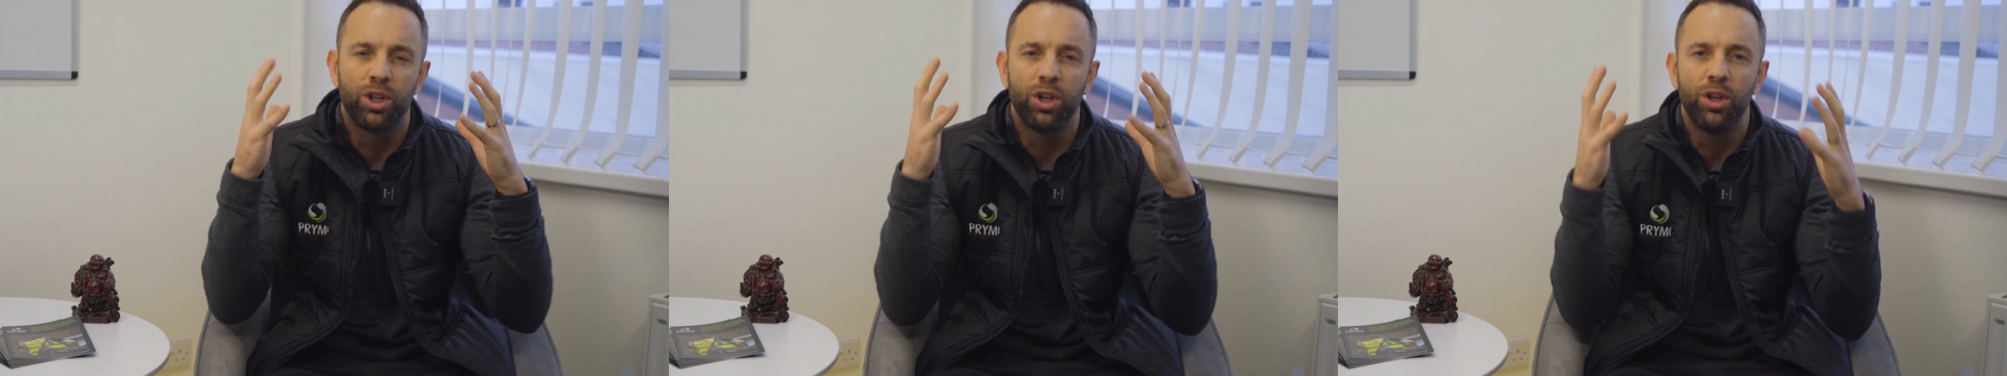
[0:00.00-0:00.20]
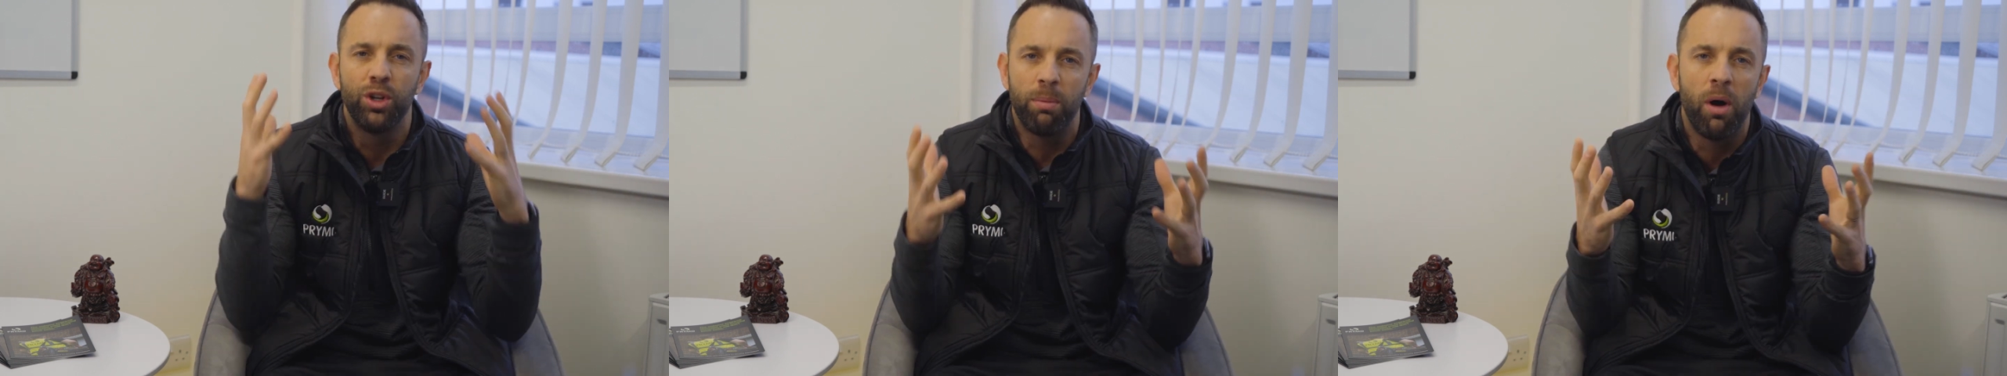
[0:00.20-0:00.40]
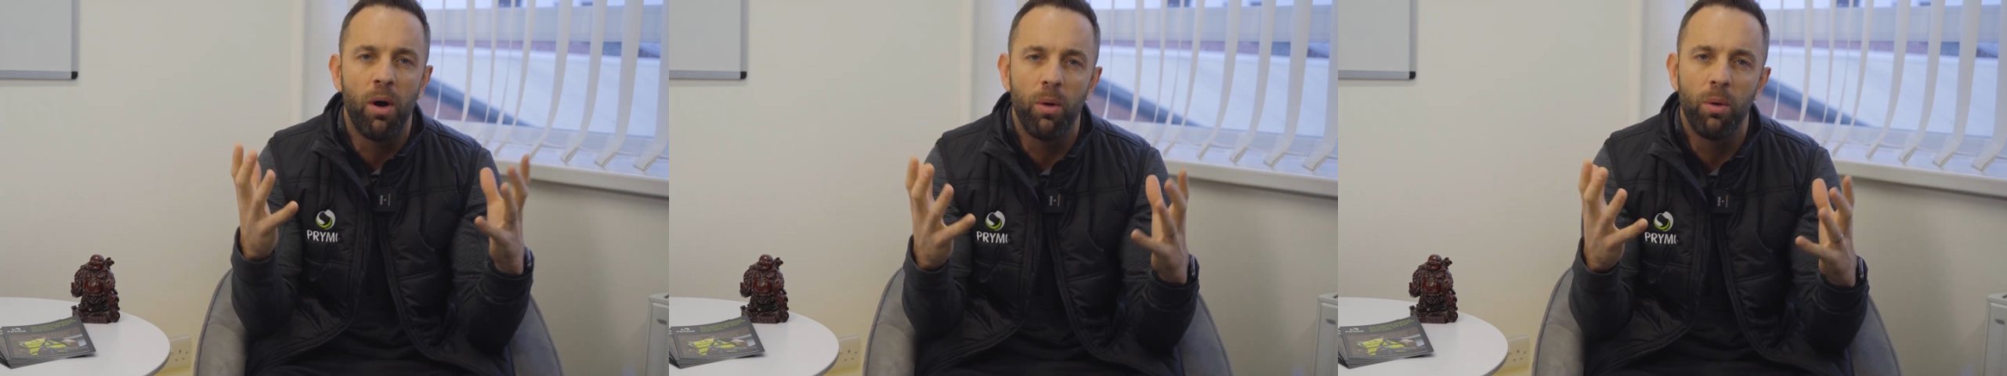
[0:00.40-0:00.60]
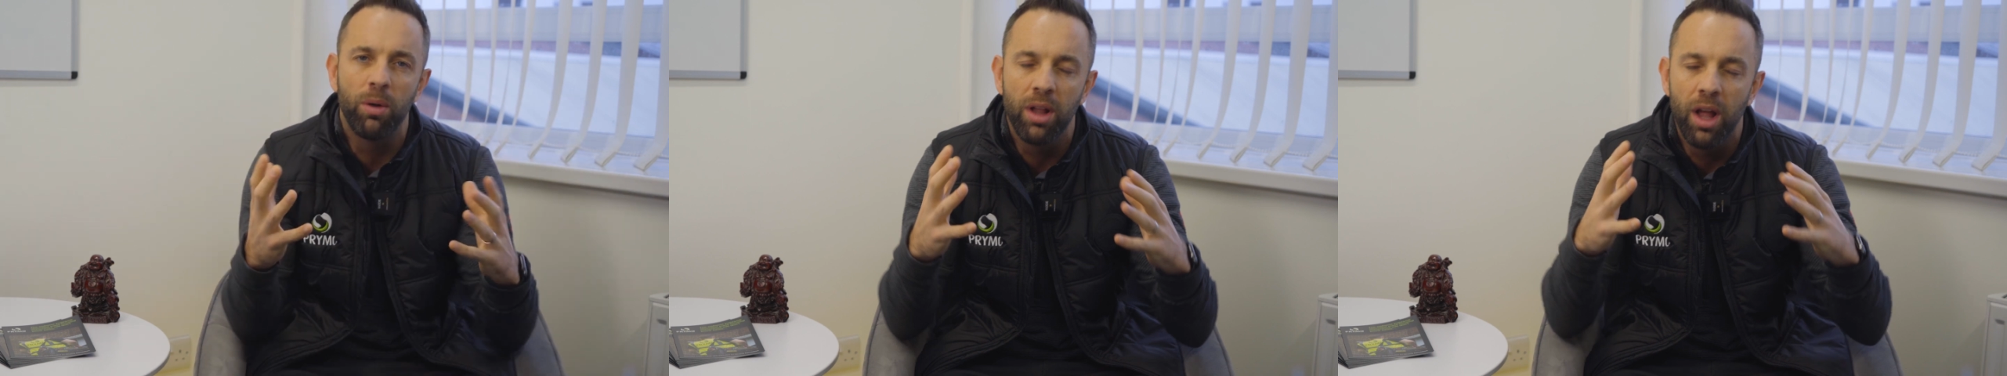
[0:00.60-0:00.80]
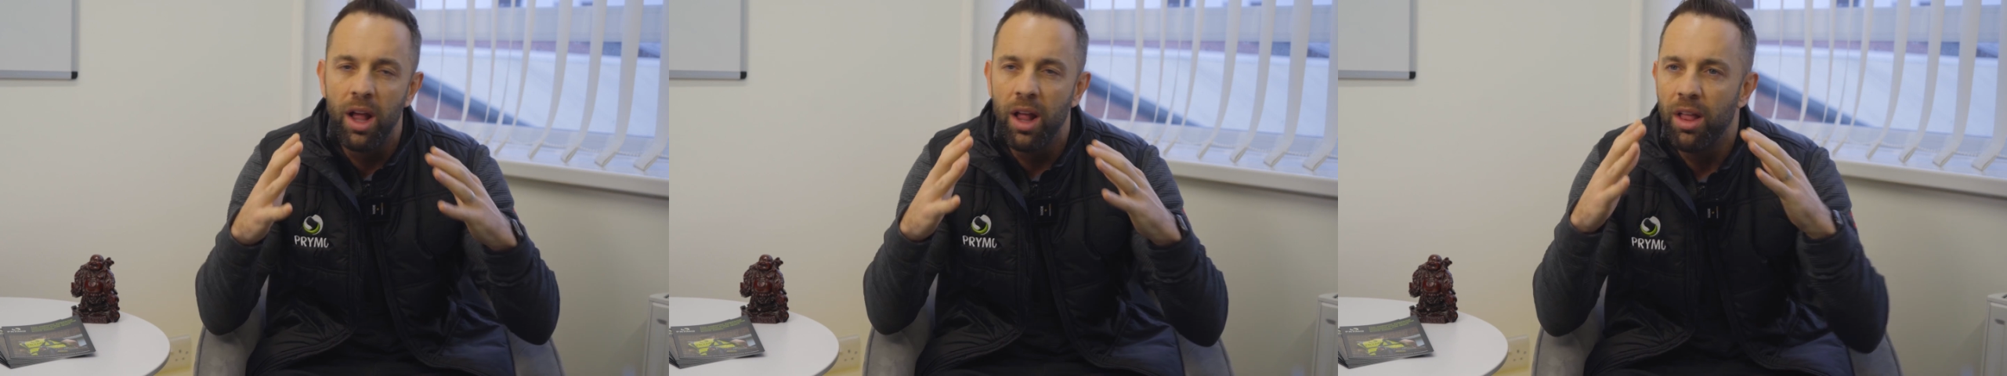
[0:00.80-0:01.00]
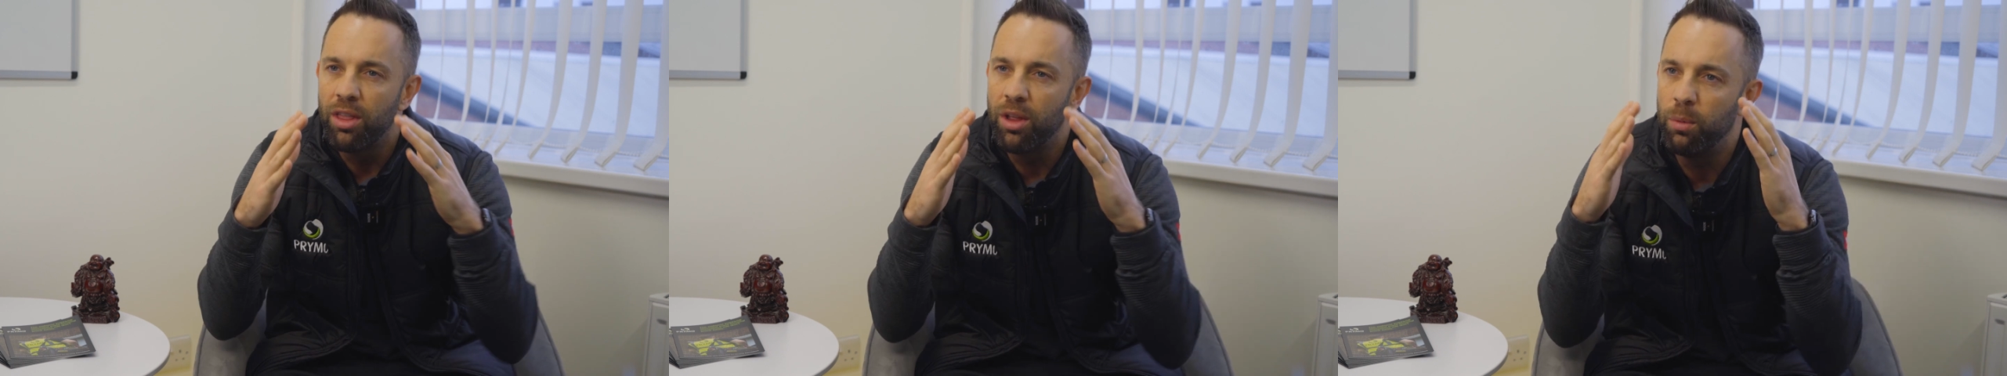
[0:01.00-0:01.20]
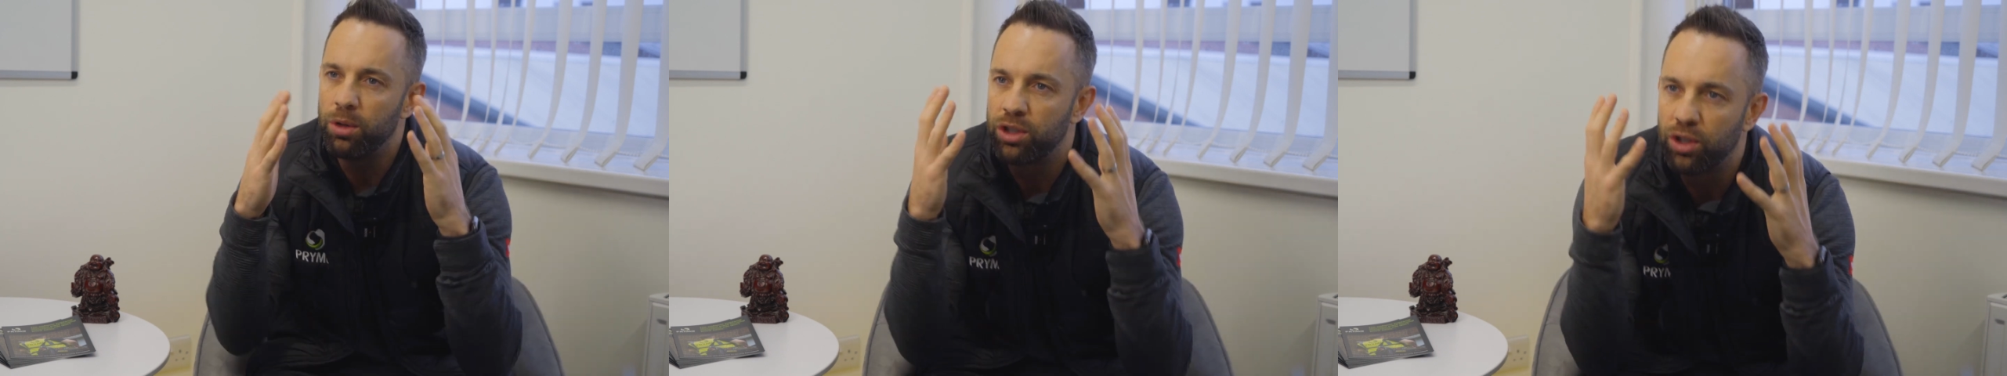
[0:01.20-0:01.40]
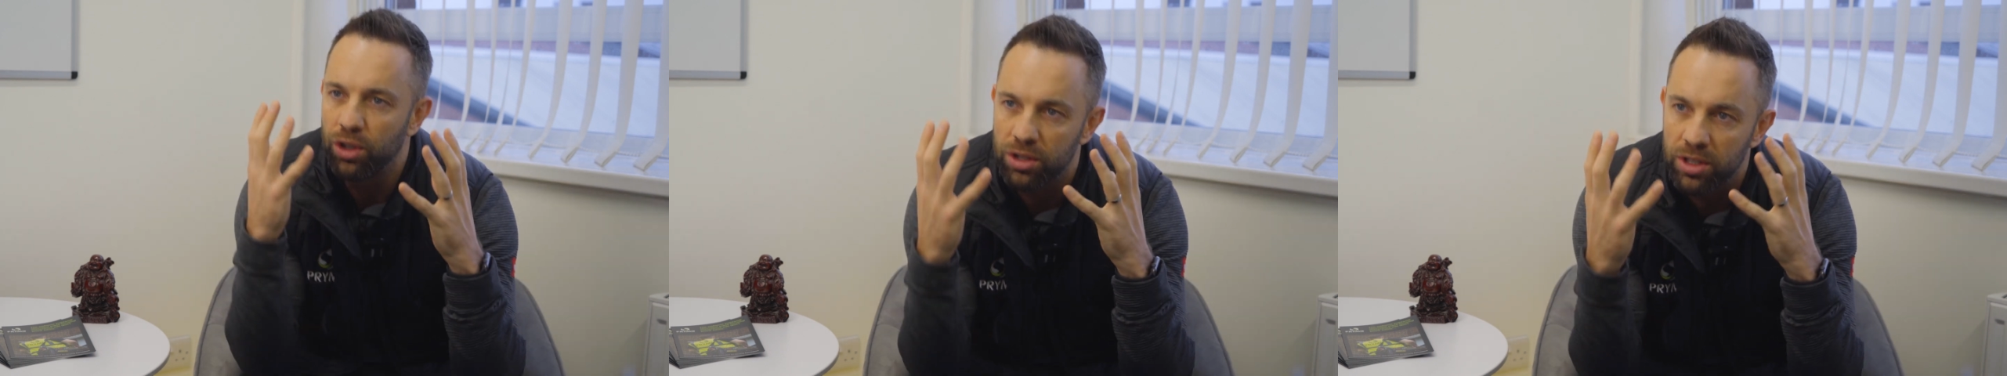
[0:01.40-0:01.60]
loophole that
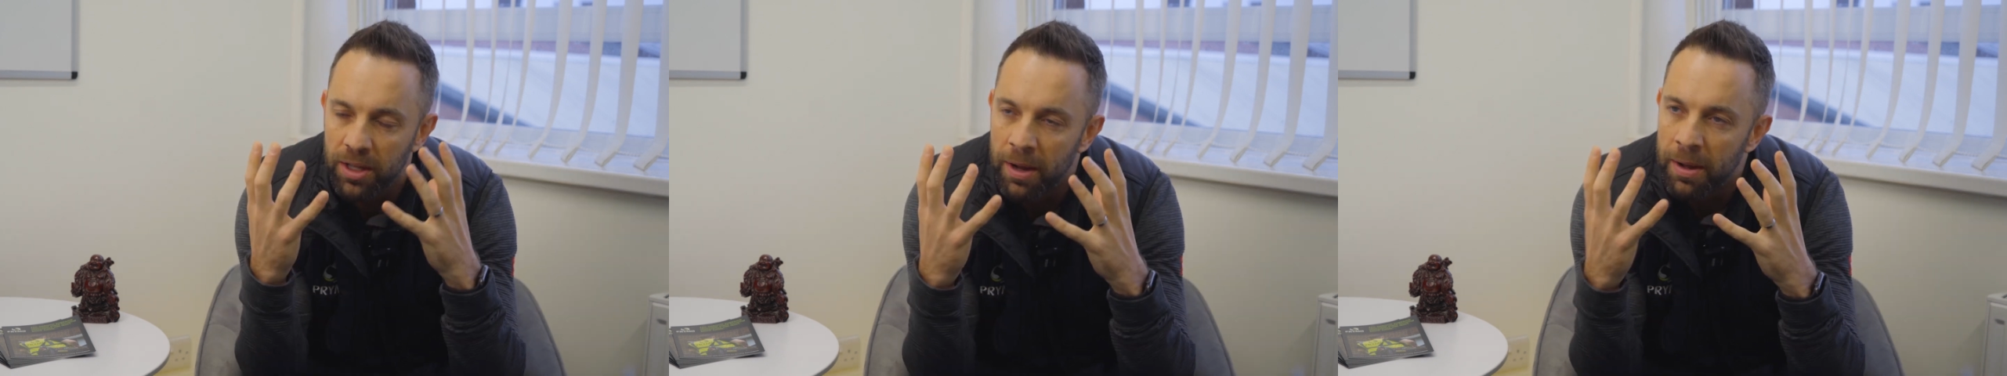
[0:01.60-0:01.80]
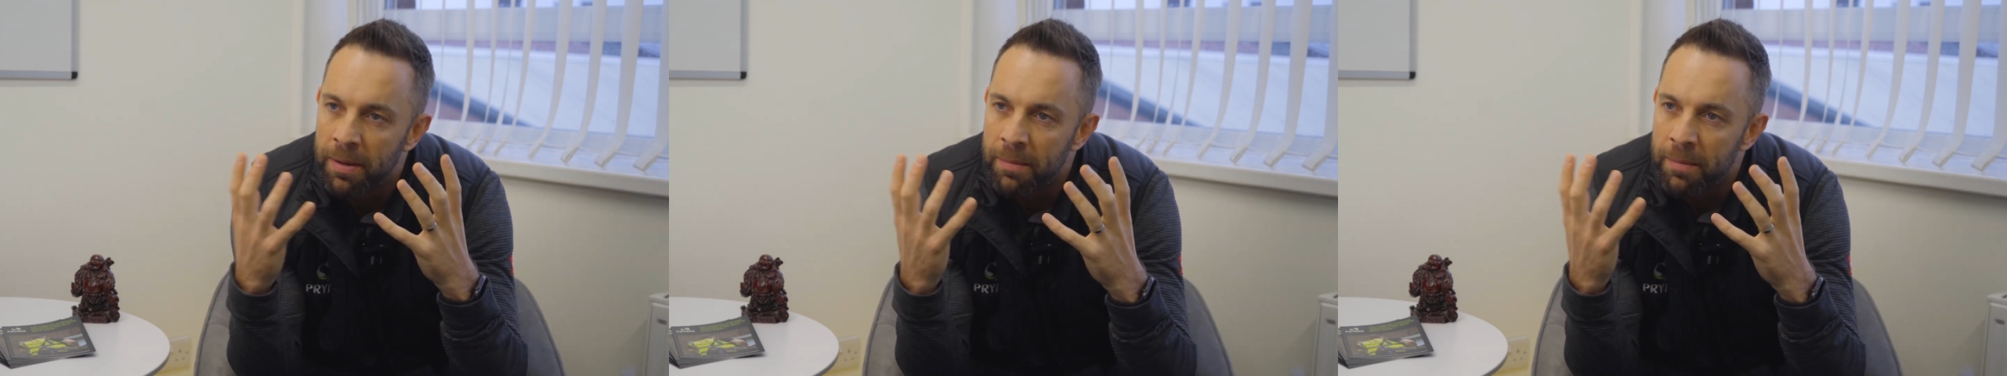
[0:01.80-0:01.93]
was just,